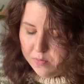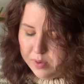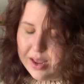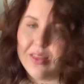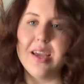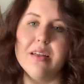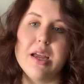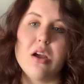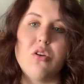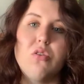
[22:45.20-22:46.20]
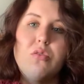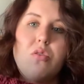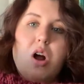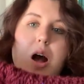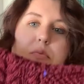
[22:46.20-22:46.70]
But I think like a
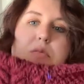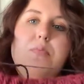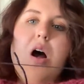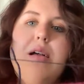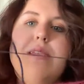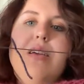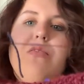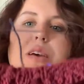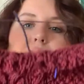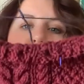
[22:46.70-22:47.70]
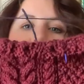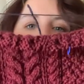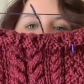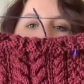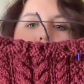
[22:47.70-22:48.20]
cropped boxy fit is
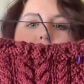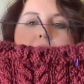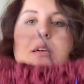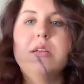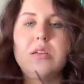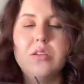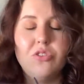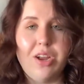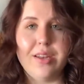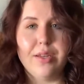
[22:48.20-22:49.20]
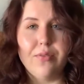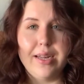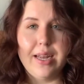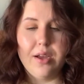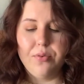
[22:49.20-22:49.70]
very trendy
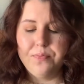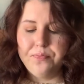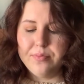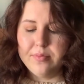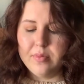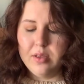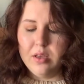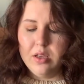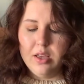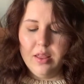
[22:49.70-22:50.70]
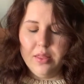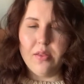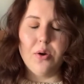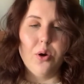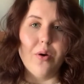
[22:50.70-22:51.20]
right now. And
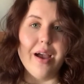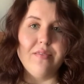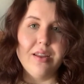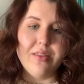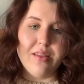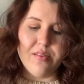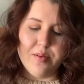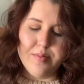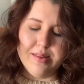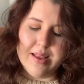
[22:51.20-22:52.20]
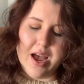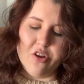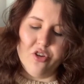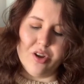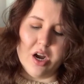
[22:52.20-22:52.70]
so I've knit this from
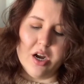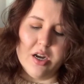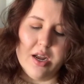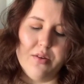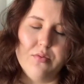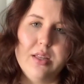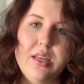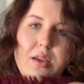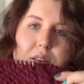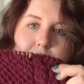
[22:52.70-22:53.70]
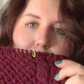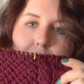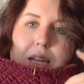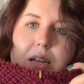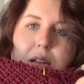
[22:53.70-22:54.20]
stash yarn. I really
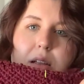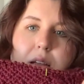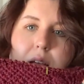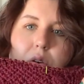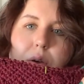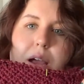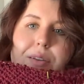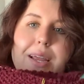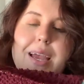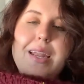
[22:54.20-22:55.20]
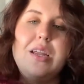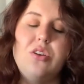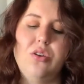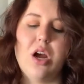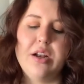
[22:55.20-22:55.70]
debated going out and getting
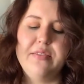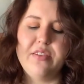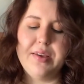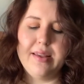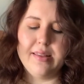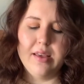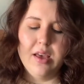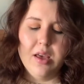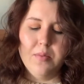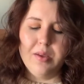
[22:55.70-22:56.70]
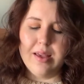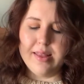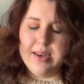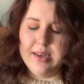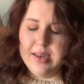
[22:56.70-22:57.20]
new yarn for this because
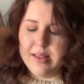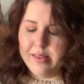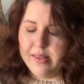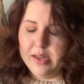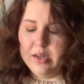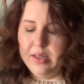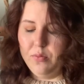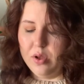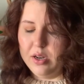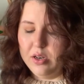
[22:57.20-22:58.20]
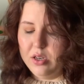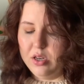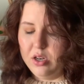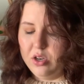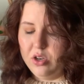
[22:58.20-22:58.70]
I didn't necessarily wanted
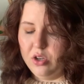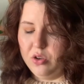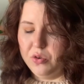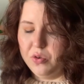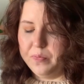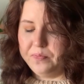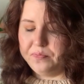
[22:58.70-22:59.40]
to do